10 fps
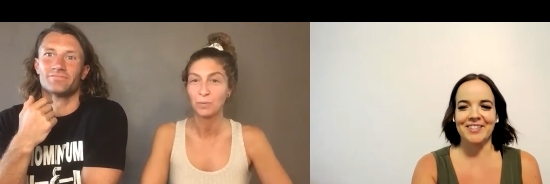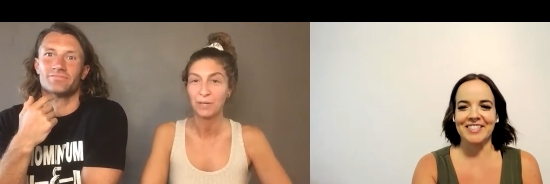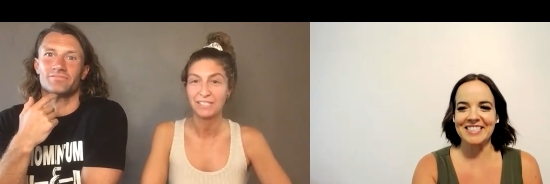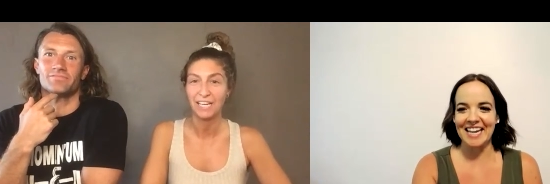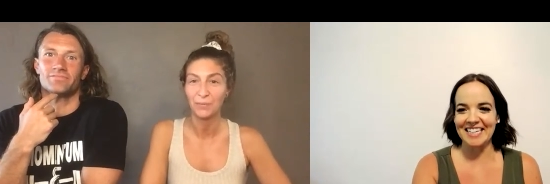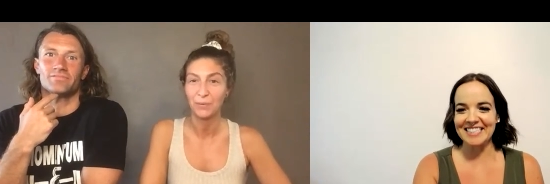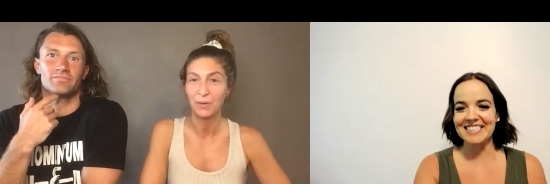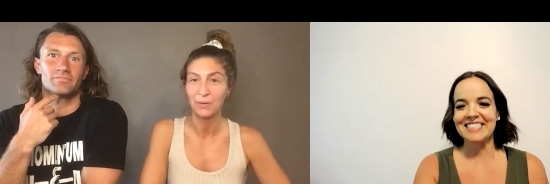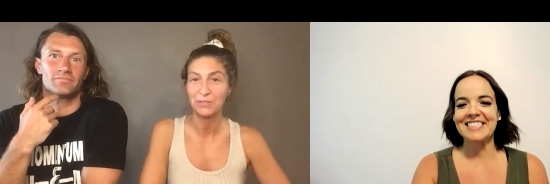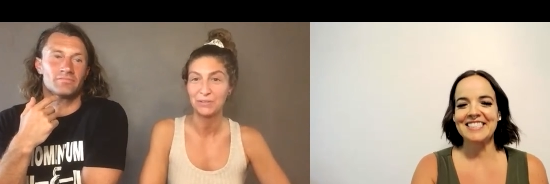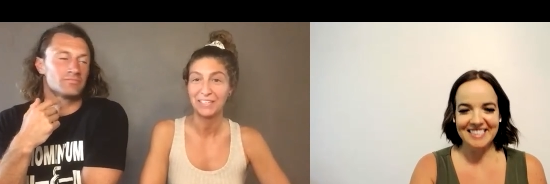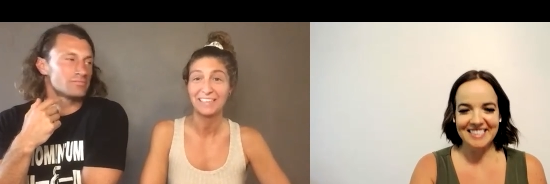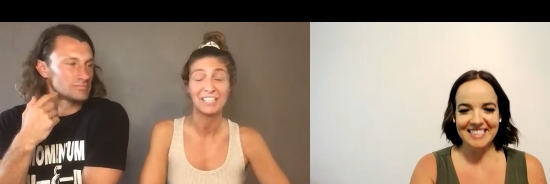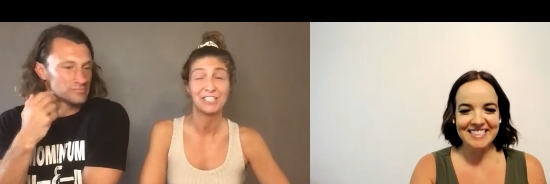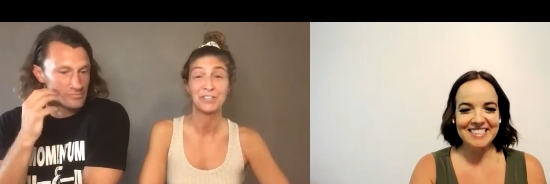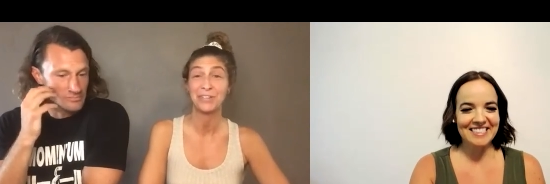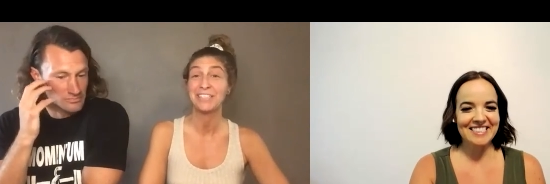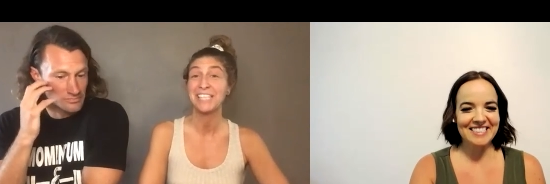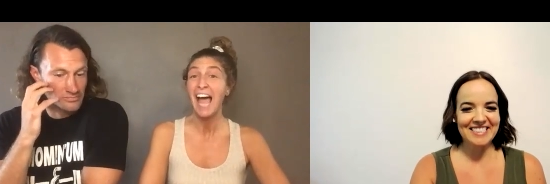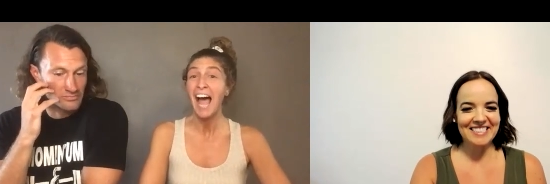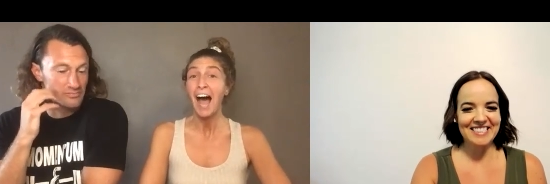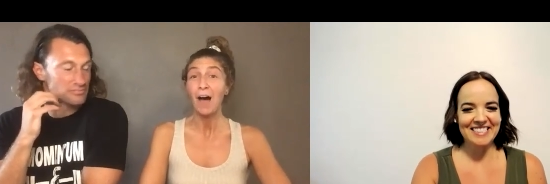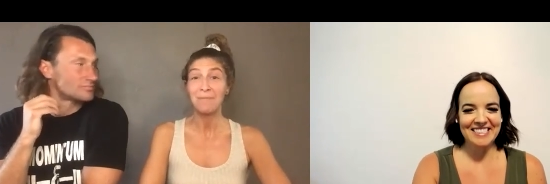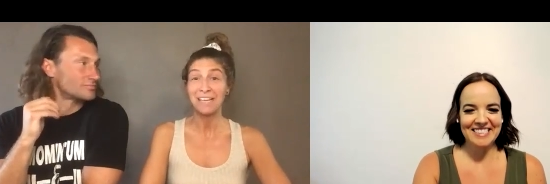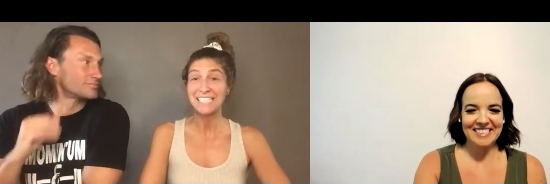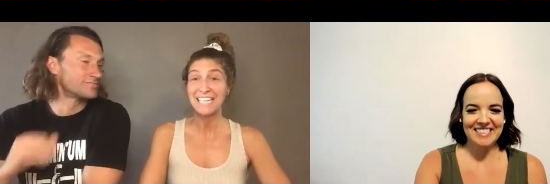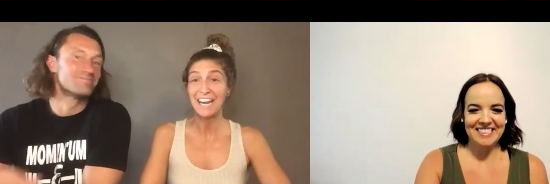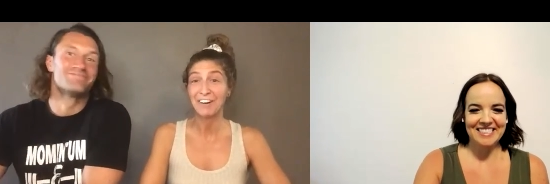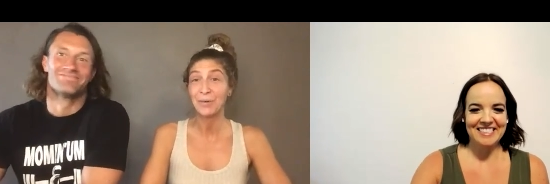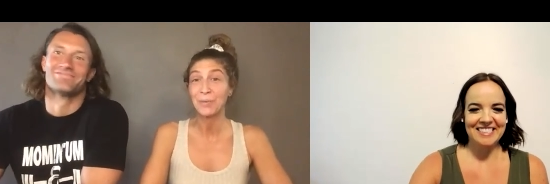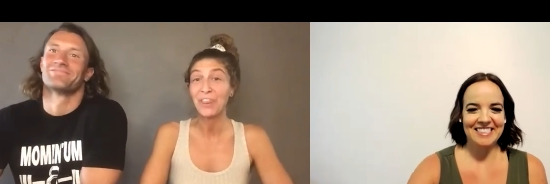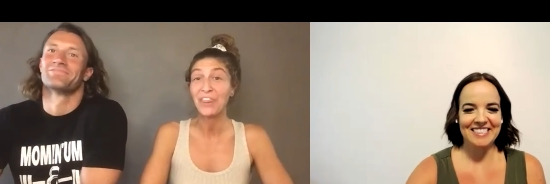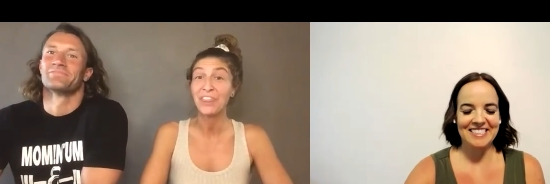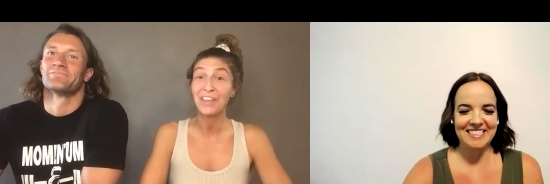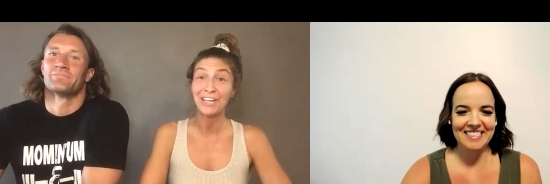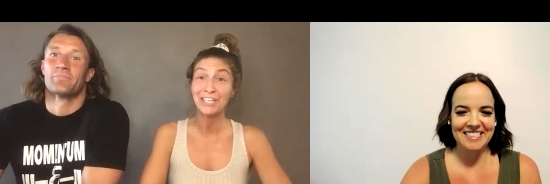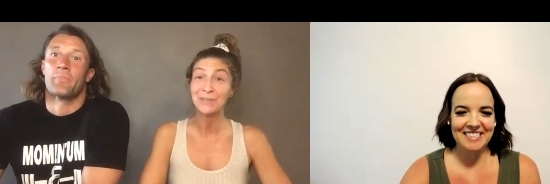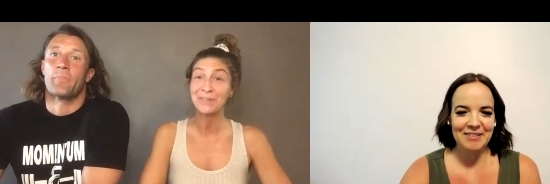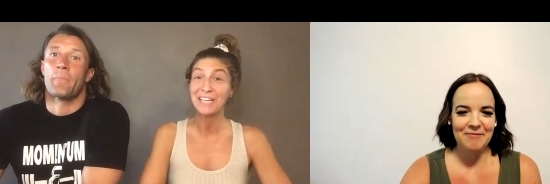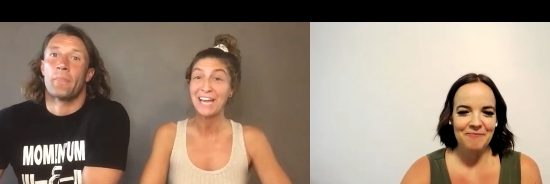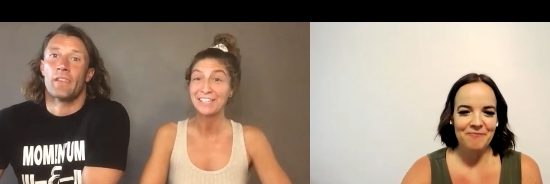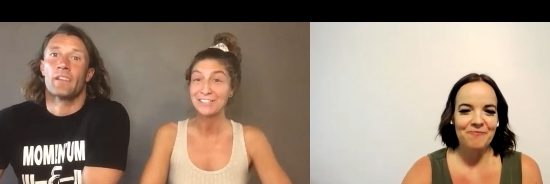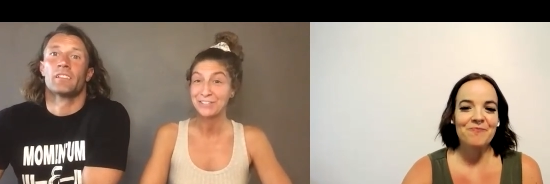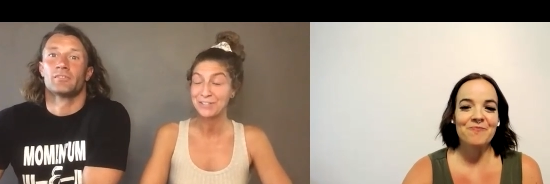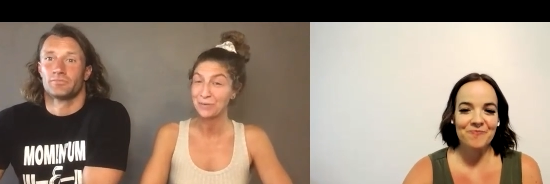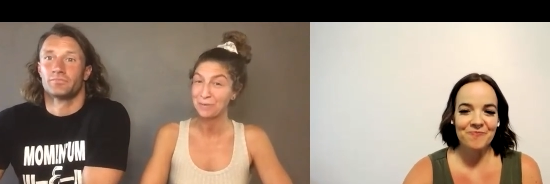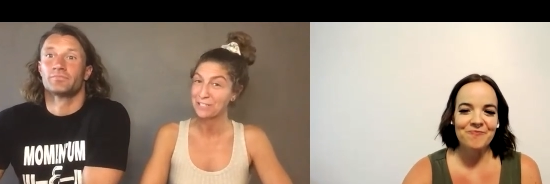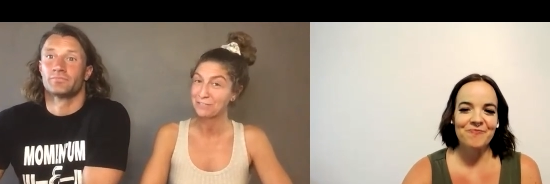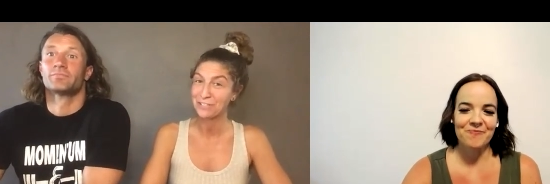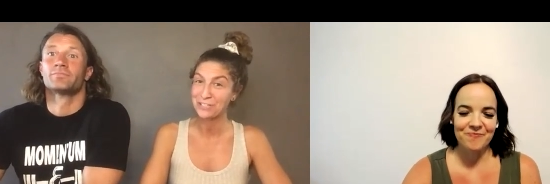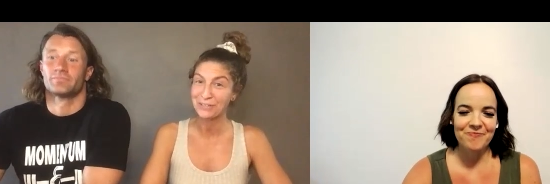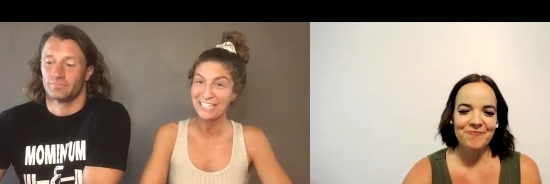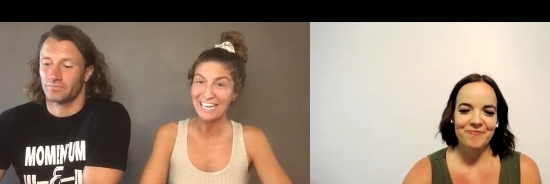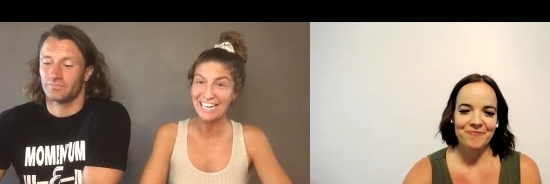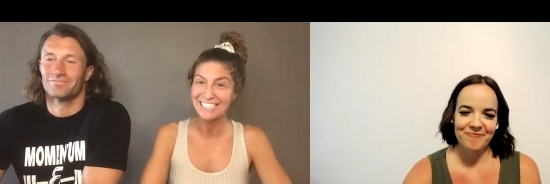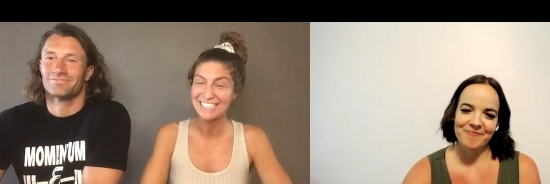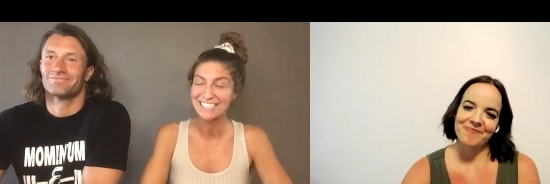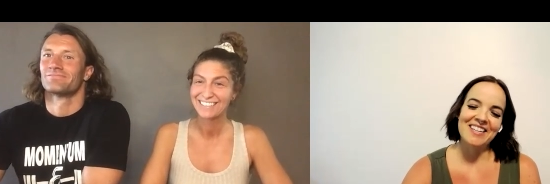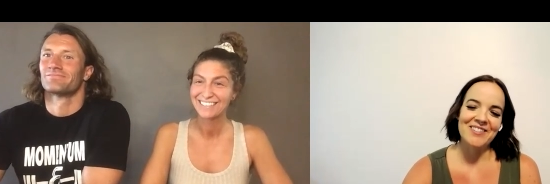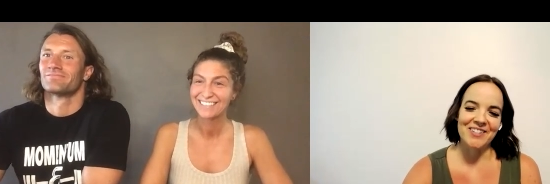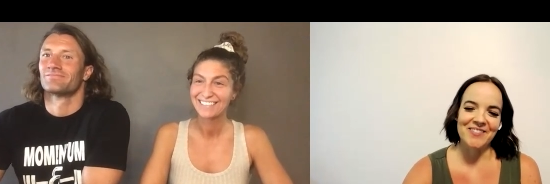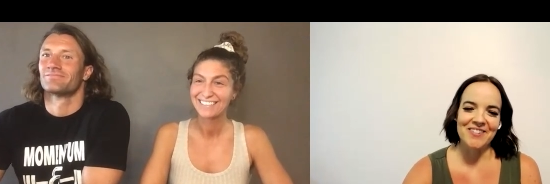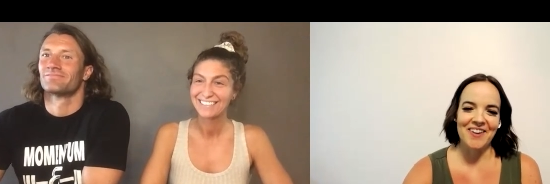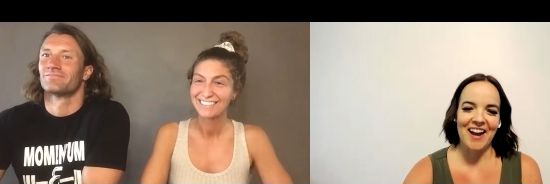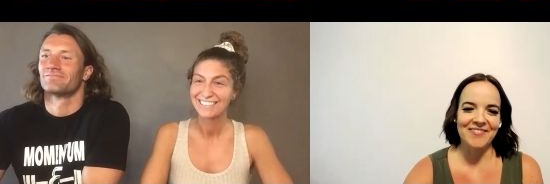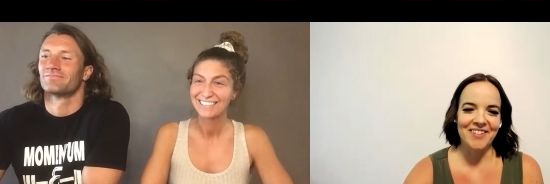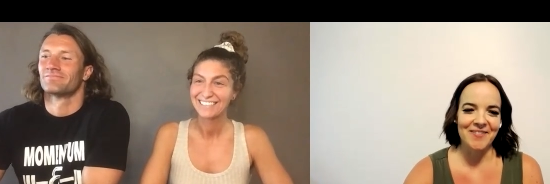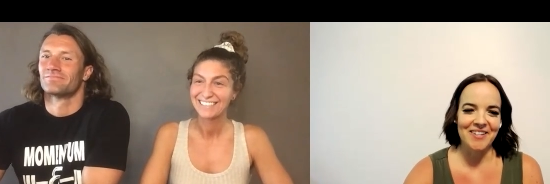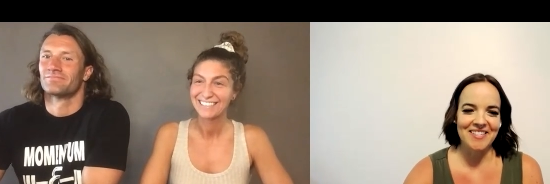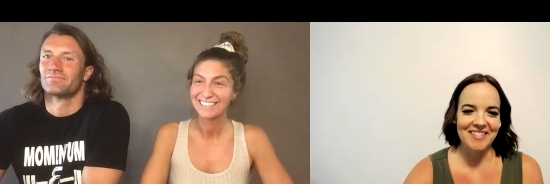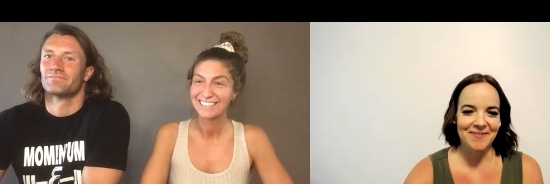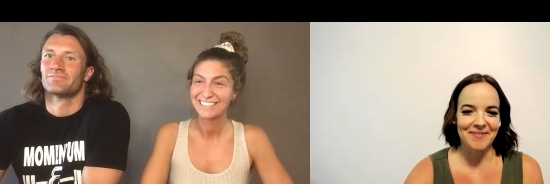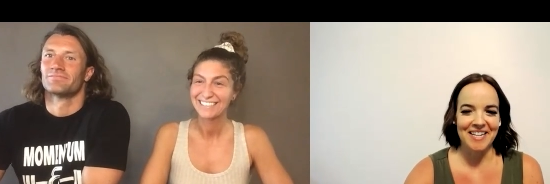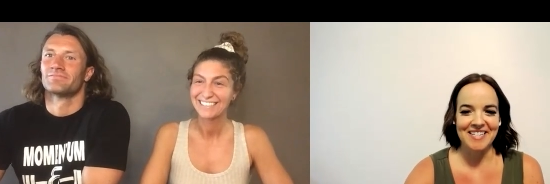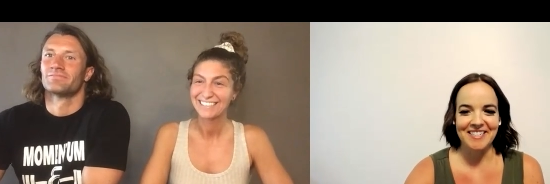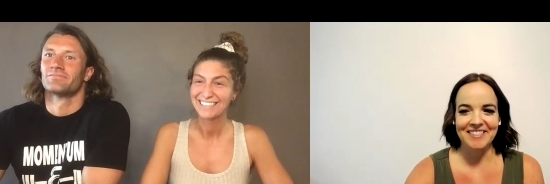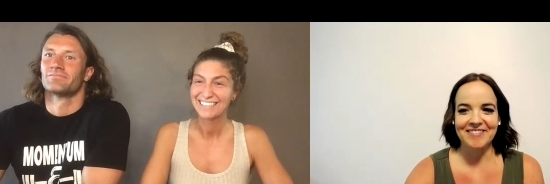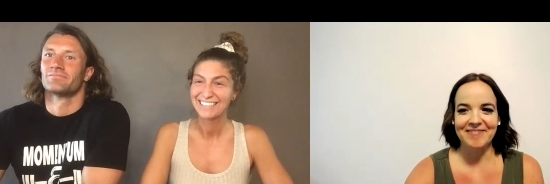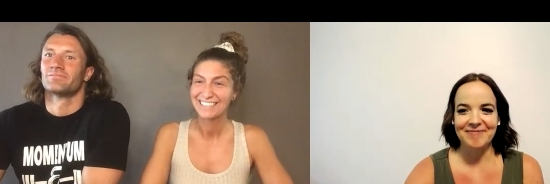Speaker 1: super exciting. We'll also link that in show notes. Amazing, Erika. Well, thank you again so much for joining us.
Speaker 2: Thank you so much for having me. Such a pleasure.